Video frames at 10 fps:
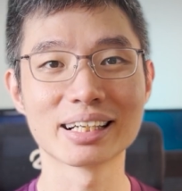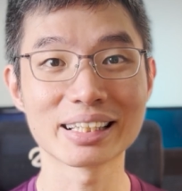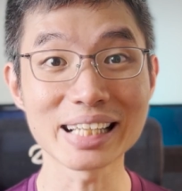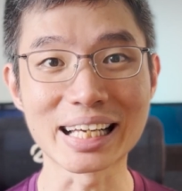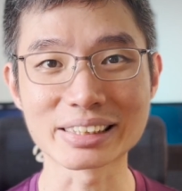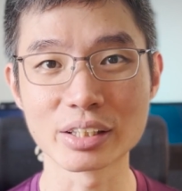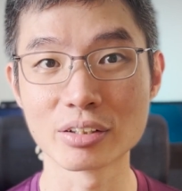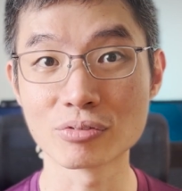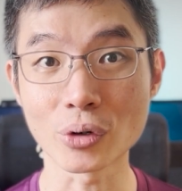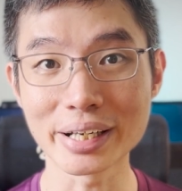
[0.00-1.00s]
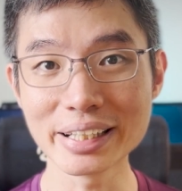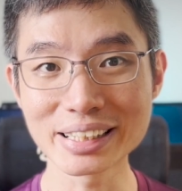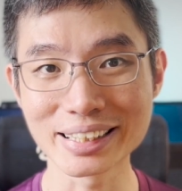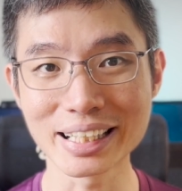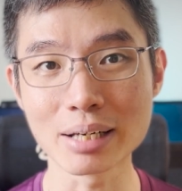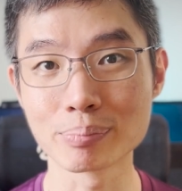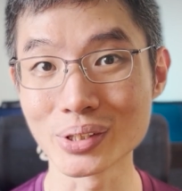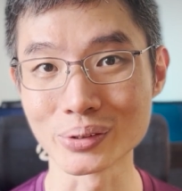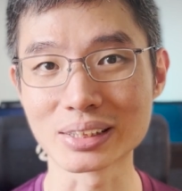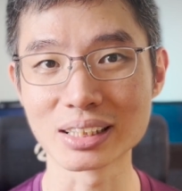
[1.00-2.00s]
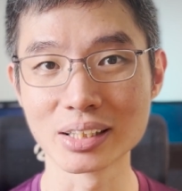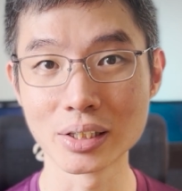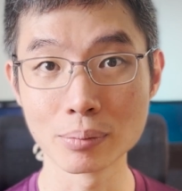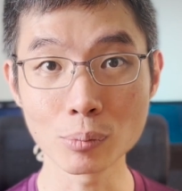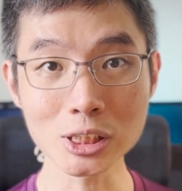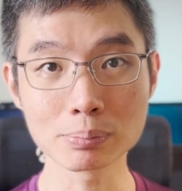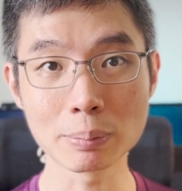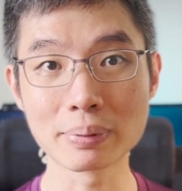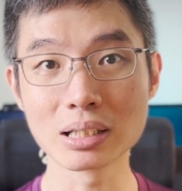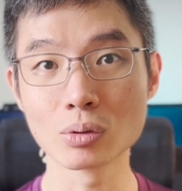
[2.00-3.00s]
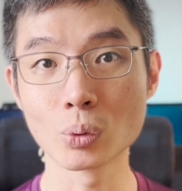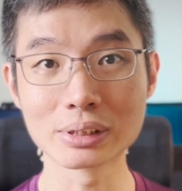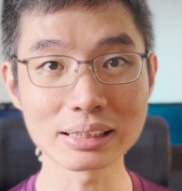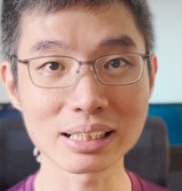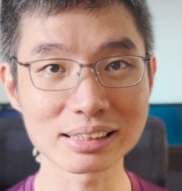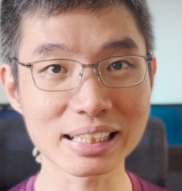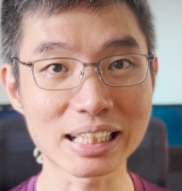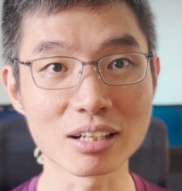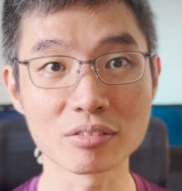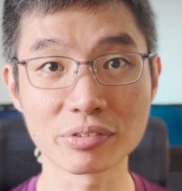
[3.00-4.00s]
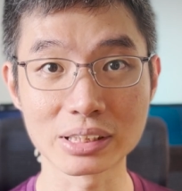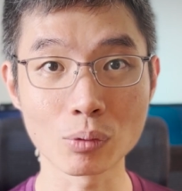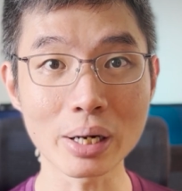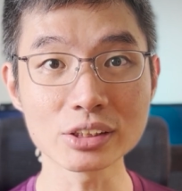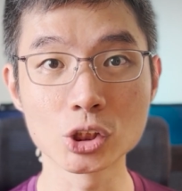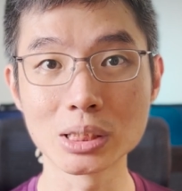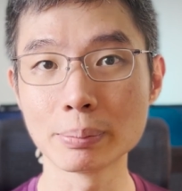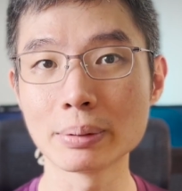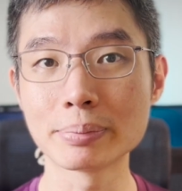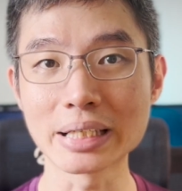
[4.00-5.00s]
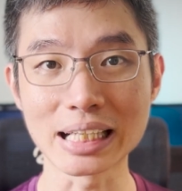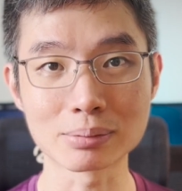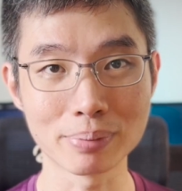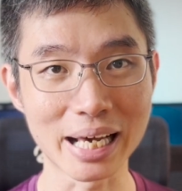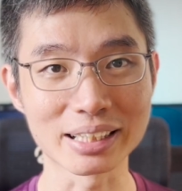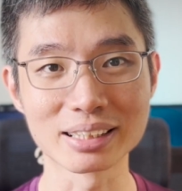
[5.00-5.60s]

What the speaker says: Next, for internet bills, most people will just sign up for the 1 Gbps plan.